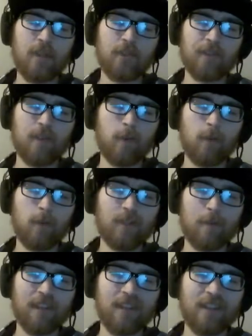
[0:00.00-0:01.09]
someone we've got
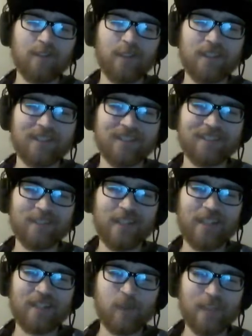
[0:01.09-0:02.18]
planned for
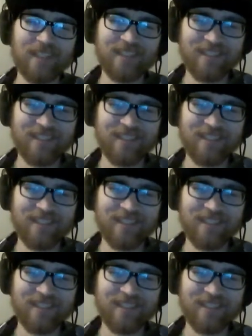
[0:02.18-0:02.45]
next week.